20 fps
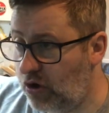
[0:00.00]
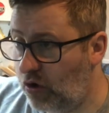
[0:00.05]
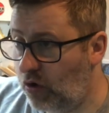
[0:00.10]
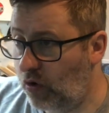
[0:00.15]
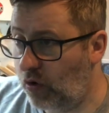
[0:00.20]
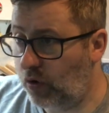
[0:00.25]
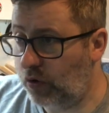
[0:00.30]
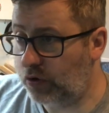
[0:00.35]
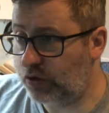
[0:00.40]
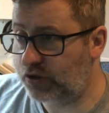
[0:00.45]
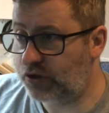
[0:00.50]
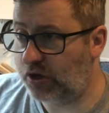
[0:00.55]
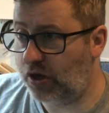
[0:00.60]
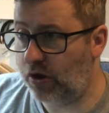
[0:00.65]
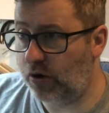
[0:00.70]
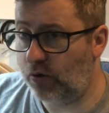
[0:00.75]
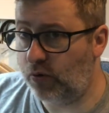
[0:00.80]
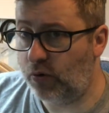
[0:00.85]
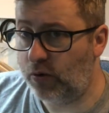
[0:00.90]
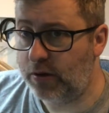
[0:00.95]

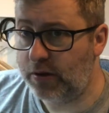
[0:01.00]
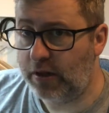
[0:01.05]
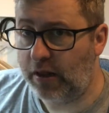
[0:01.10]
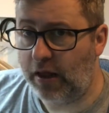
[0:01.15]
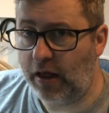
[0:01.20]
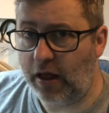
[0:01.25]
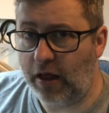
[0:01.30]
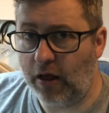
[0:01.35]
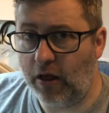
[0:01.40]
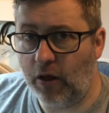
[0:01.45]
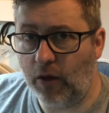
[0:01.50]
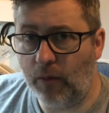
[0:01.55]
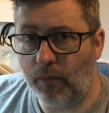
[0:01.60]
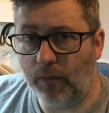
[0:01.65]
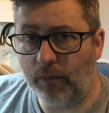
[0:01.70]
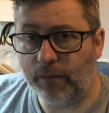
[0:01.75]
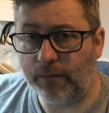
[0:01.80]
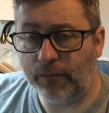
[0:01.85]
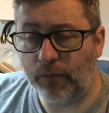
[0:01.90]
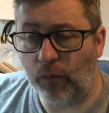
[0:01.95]
also
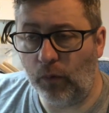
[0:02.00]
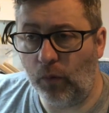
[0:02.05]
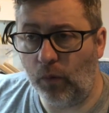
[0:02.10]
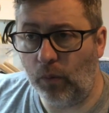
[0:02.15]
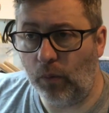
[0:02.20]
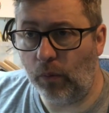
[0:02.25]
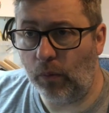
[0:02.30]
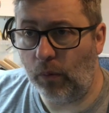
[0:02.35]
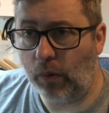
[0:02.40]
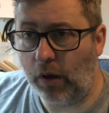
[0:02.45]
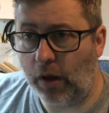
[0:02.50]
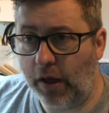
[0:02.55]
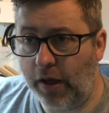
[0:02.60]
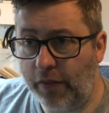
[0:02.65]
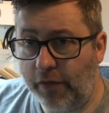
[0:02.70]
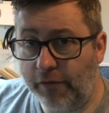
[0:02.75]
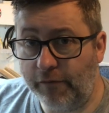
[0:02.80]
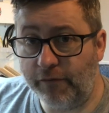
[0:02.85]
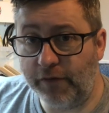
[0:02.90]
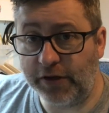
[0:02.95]

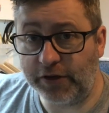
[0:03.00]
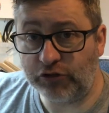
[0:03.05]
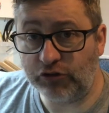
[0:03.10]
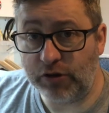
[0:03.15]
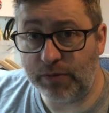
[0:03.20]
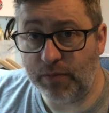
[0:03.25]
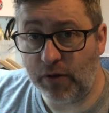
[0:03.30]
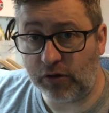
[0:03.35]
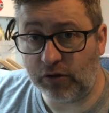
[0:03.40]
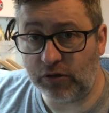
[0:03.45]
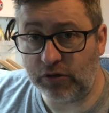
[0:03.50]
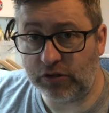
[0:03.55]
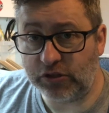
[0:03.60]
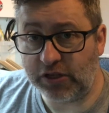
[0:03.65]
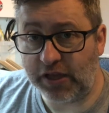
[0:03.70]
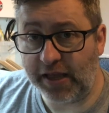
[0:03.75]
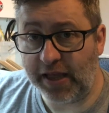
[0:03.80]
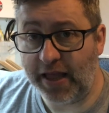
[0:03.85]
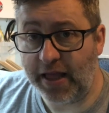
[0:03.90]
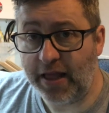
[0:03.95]
the Victory Models
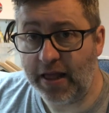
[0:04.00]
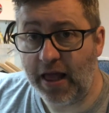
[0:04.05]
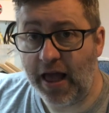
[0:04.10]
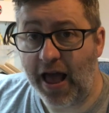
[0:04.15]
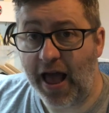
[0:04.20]
kit,